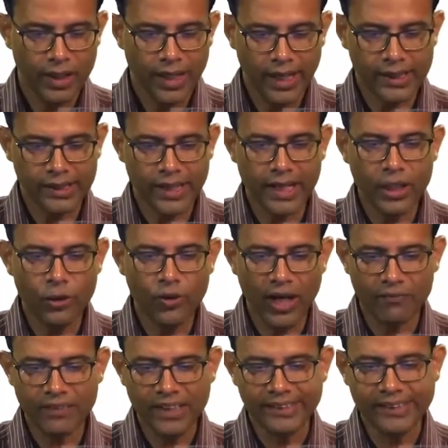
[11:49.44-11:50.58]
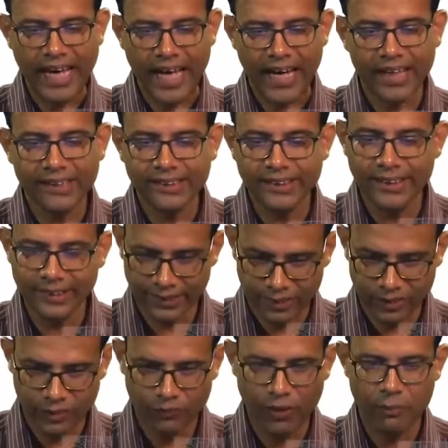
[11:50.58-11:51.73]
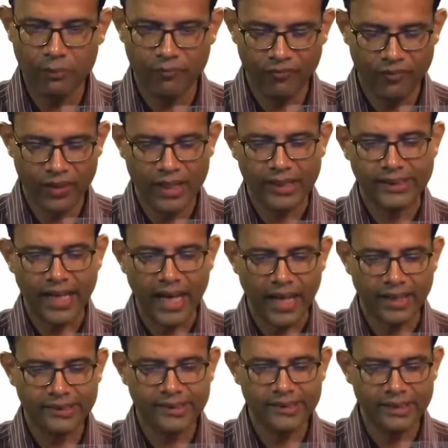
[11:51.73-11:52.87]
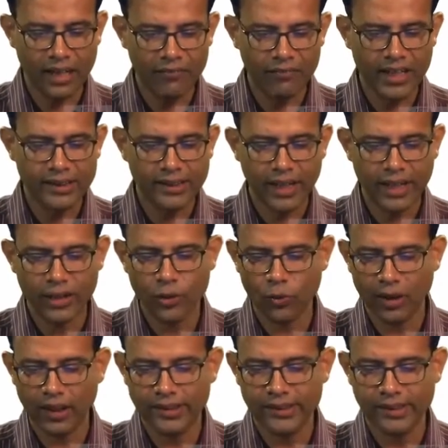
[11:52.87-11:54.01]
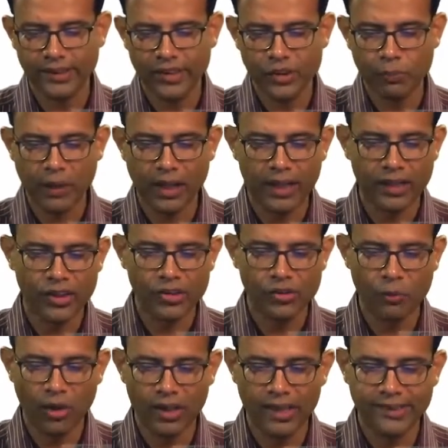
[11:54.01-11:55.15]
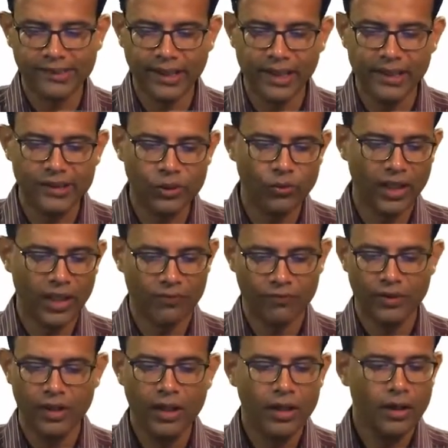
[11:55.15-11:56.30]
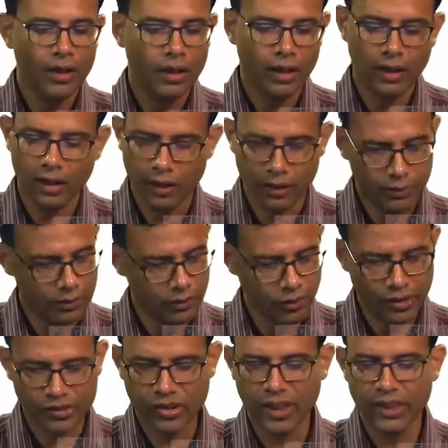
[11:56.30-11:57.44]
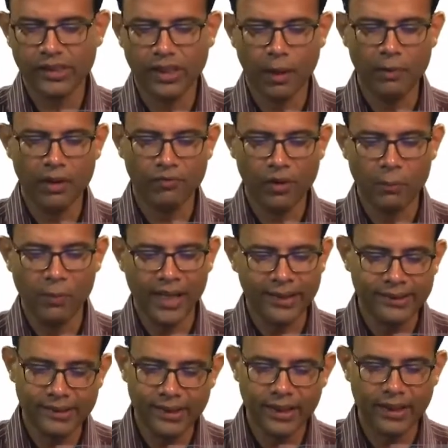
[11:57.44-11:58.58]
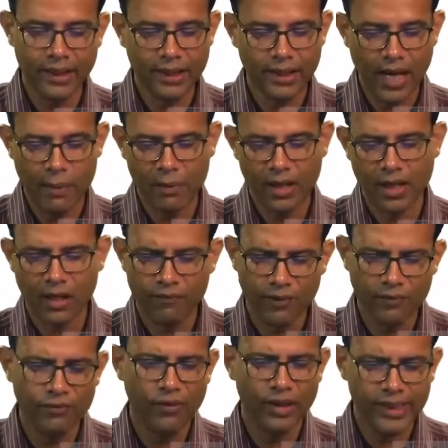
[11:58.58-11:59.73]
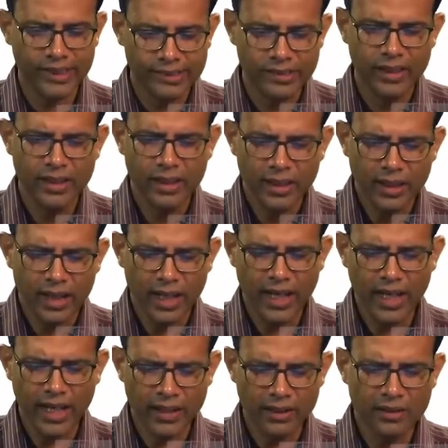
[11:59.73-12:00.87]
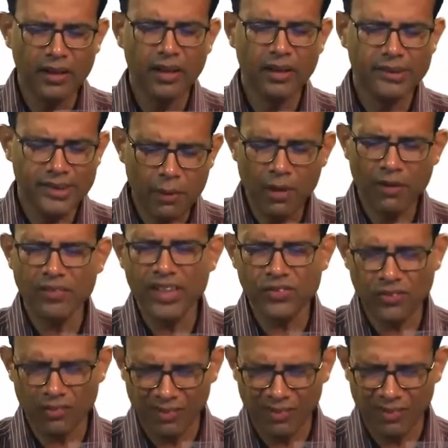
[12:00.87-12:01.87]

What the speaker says: and then you have these galaxies from various galaxy surveys, and towards this part at the smallest scales you have constraints coming from lensing and Lymanalpha forest, and some of these we